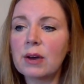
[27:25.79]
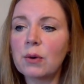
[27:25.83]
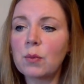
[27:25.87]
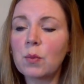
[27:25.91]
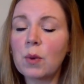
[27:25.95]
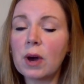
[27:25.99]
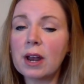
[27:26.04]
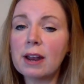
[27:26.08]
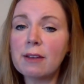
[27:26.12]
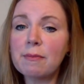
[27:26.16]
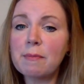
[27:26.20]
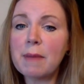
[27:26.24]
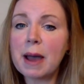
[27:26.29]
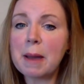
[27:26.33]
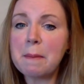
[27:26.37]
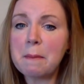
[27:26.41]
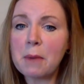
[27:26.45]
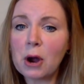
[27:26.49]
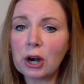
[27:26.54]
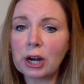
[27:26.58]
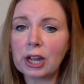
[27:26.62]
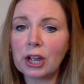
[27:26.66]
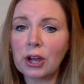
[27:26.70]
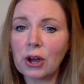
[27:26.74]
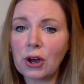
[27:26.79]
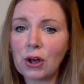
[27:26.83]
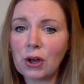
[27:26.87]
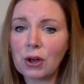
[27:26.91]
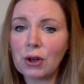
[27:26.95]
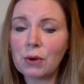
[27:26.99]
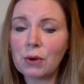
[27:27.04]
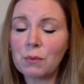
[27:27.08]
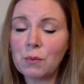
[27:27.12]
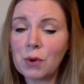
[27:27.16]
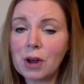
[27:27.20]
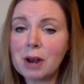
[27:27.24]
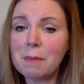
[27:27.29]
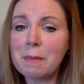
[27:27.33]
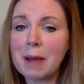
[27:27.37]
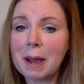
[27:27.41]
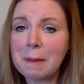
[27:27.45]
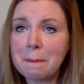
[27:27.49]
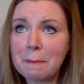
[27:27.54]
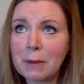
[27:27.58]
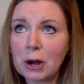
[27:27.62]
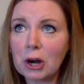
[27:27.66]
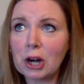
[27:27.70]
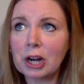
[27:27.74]
one of my
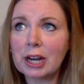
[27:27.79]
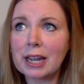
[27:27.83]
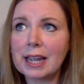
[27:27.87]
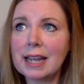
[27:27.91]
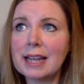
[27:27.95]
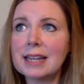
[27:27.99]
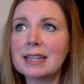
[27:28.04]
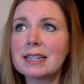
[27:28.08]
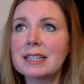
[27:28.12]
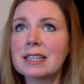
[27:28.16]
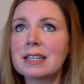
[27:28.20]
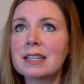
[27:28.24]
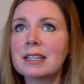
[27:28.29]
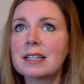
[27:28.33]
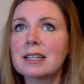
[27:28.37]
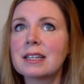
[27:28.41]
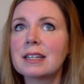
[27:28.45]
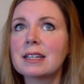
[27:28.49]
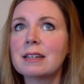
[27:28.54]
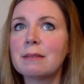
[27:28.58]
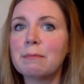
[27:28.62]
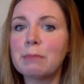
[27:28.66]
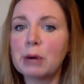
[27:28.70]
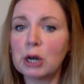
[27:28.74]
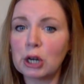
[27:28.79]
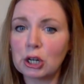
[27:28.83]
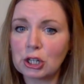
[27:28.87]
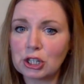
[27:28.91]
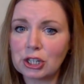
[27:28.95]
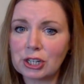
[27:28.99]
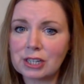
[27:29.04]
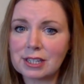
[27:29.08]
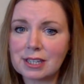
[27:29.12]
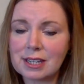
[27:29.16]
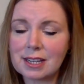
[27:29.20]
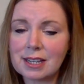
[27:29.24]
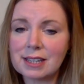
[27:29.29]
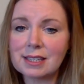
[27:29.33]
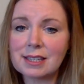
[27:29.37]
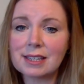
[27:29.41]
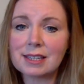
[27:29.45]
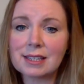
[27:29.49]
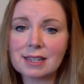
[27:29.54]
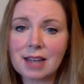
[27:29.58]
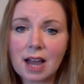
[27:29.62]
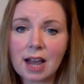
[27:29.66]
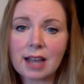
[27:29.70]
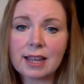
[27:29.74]
market purchases
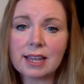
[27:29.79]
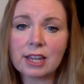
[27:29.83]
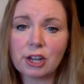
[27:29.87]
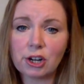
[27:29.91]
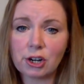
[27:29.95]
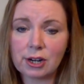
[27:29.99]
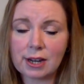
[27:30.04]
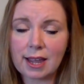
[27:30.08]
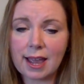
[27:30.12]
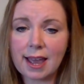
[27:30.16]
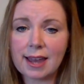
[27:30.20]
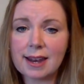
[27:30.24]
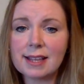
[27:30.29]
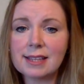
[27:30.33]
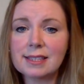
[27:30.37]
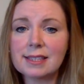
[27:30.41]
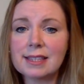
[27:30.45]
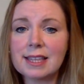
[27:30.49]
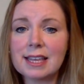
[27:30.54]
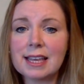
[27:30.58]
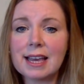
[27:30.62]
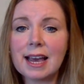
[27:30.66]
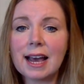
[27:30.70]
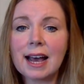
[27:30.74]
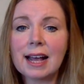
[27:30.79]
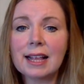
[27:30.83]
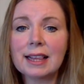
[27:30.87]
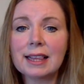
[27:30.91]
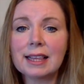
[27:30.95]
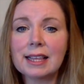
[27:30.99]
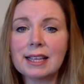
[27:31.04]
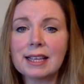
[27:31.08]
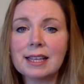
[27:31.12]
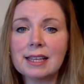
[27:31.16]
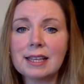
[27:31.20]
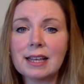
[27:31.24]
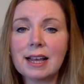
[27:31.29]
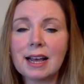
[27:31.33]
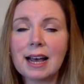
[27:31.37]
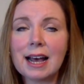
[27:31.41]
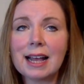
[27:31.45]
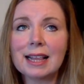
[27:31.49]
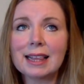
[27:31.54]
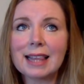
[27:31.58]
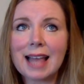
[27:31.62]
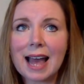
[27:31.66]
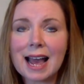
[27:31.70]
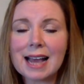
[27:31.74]
is not here yet, is the
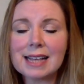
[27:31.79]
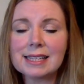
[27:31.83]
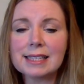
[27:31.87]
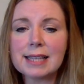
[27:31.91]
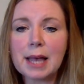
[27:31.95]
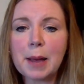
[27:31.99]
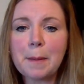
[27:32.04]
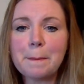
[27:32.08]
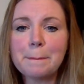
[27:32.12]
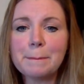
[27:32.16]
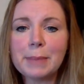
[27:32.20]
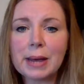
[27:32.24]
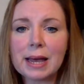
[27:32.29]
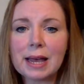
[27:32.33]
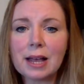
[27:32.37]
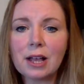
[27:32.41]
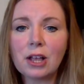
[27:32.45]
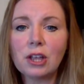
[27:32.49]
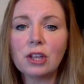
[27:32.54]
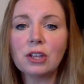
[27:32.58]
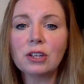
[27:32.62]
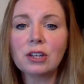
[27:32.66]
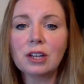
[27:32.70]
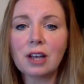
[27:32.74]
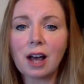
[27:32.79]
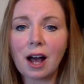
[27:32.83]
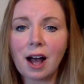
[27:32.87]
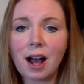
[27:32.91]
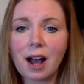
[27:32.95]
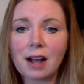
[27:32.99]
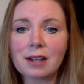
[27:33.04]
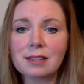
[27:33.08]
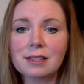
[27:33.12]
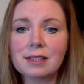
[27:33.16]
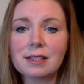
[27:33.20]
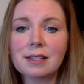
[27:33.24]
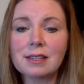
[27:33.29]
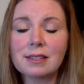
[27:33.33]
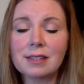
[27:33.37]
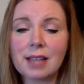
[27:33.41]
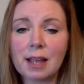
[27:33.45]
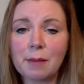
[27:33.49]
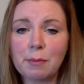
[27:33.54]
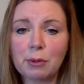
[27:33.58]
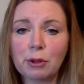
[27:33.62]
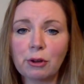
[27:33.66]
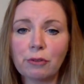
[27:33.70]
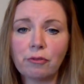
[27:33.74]
Eliza Bell Cox
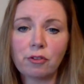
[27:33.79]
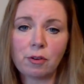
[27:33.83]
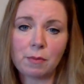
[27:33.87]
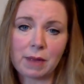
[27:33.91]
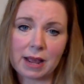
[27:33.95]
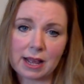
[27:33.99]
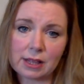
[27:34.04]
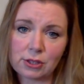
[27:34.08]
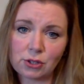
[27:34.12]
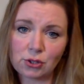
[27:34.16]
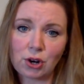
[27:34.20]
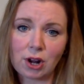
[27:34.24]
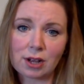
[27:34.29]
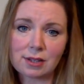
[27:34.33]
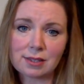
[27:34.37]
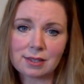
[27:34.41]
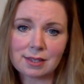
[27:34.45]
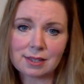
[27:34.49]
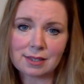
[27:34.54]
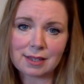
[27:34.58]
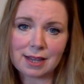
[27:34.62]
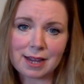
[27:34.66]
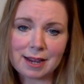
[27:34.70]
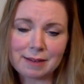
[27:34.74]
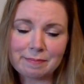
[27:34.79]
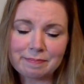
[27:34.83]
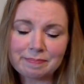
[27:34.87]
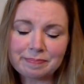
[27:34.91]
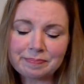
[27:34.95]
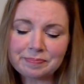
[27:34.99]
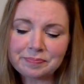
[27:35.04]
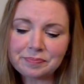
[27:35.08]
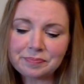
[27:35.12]
sampler from Hands Across the Sea.